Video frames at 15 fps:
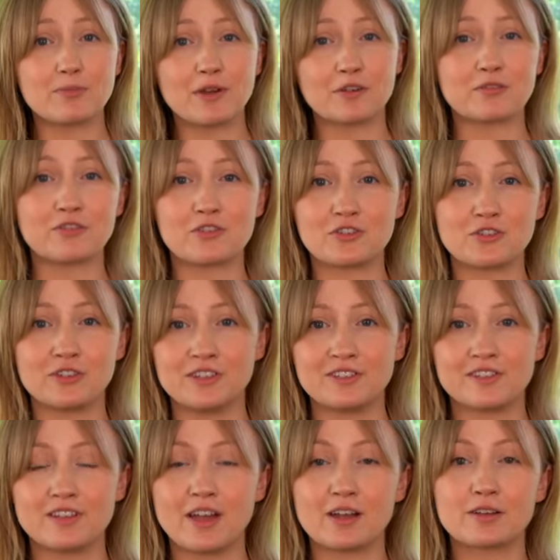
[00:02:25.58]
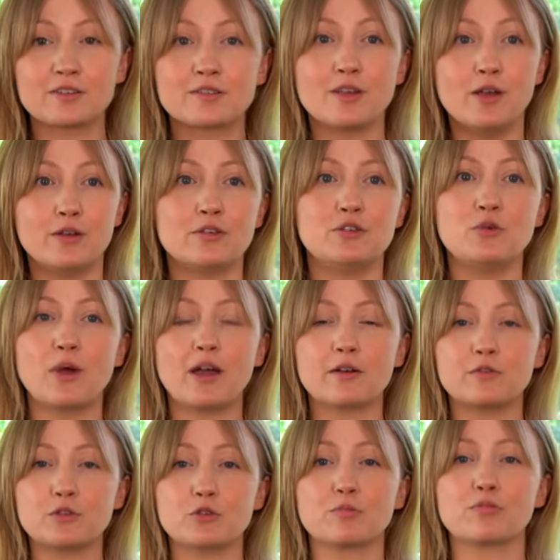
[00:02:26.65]
beneficial insects, you
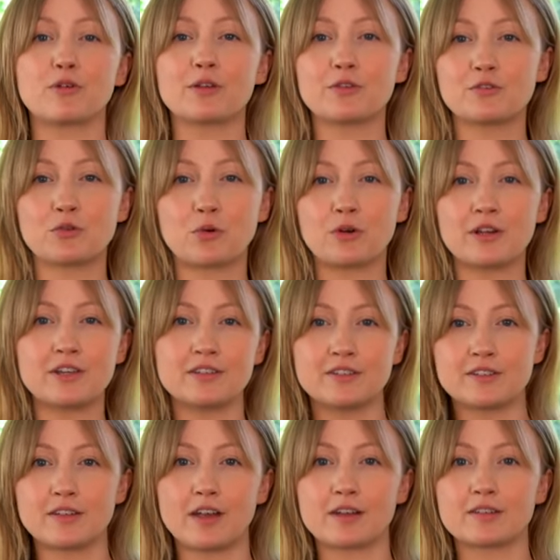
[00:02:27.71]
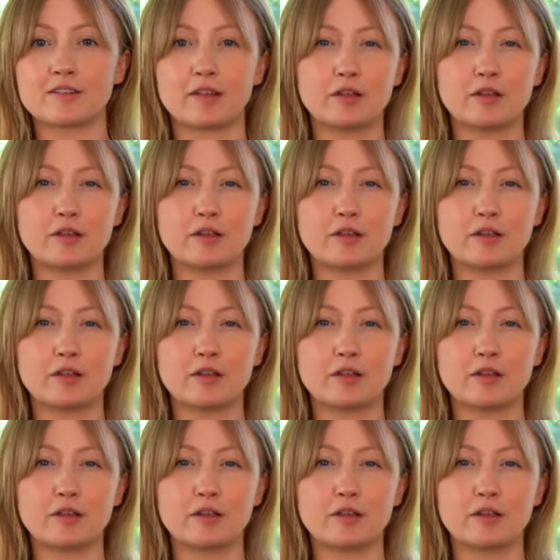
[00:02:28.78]
have your predatory insects